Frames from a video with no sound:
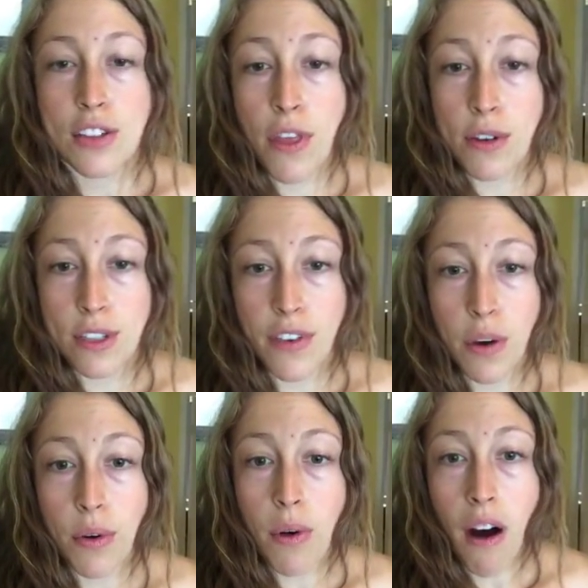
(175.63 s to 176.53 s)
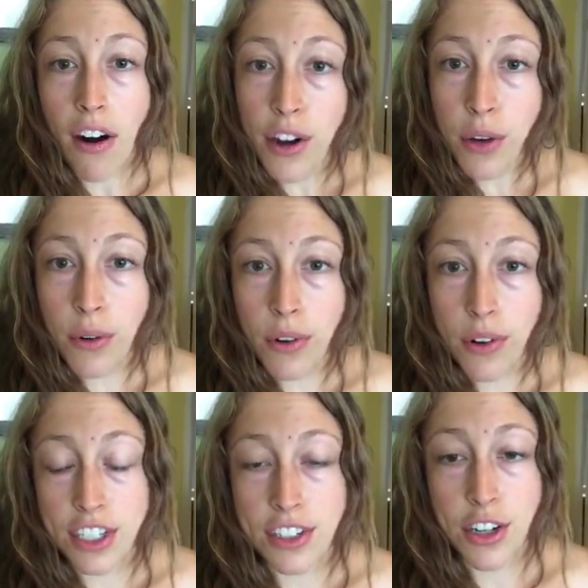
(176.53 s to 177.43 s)
So for those of you who are
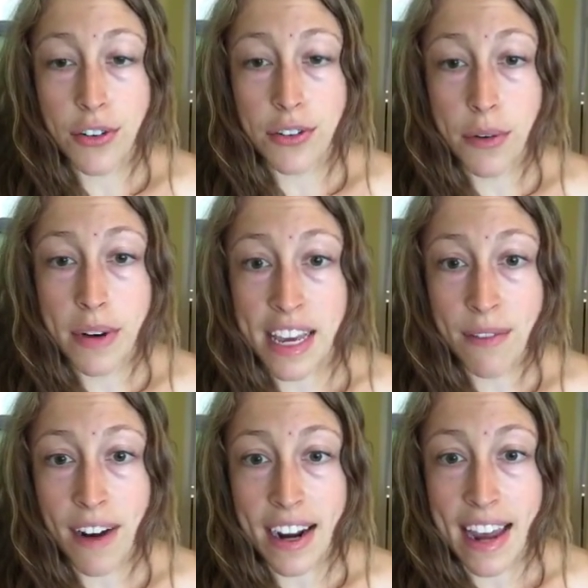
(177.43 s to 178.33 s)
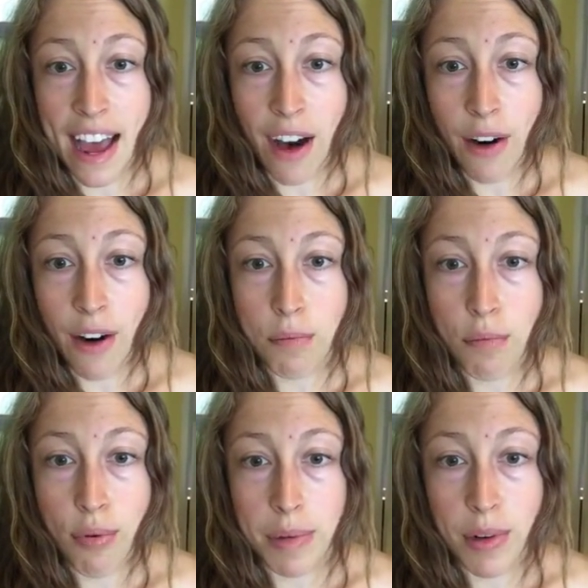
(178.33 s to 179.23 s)
new or just tuning in right now,